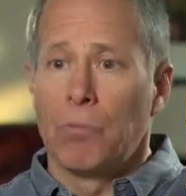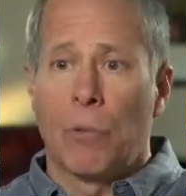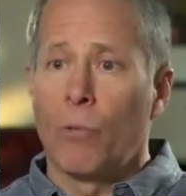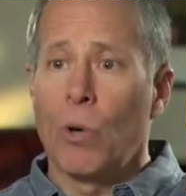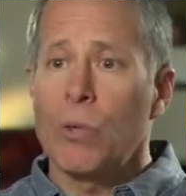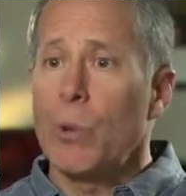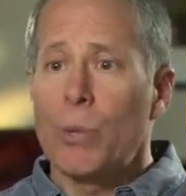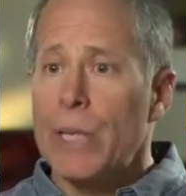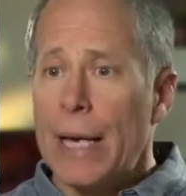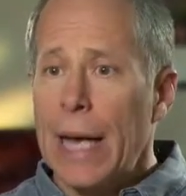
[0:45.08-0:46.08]
Of course, we
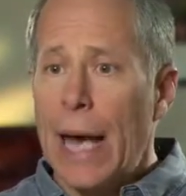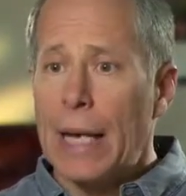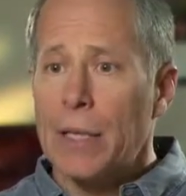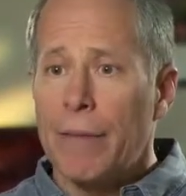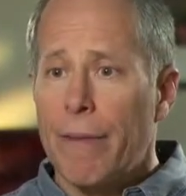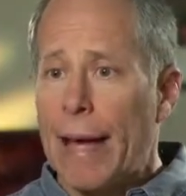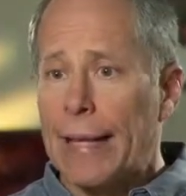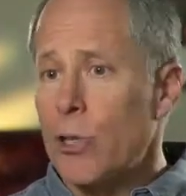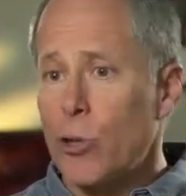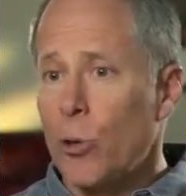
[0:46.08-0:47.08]
would say yes. In
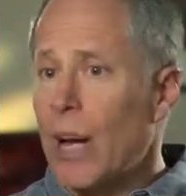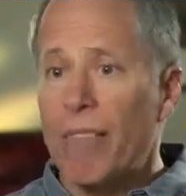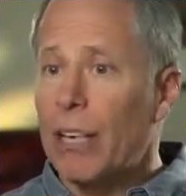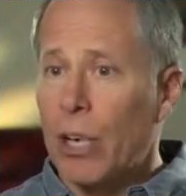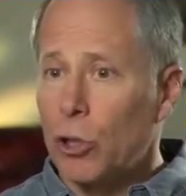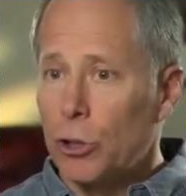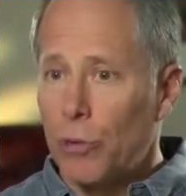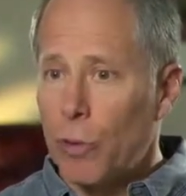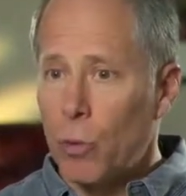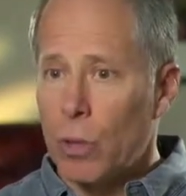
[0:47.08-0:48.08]
fact, that's true in every culture
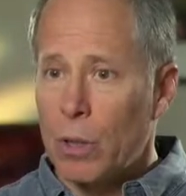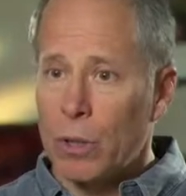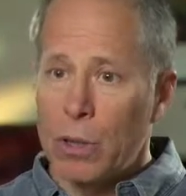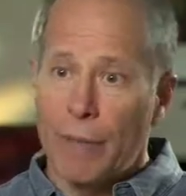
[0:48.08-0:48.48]
of the world.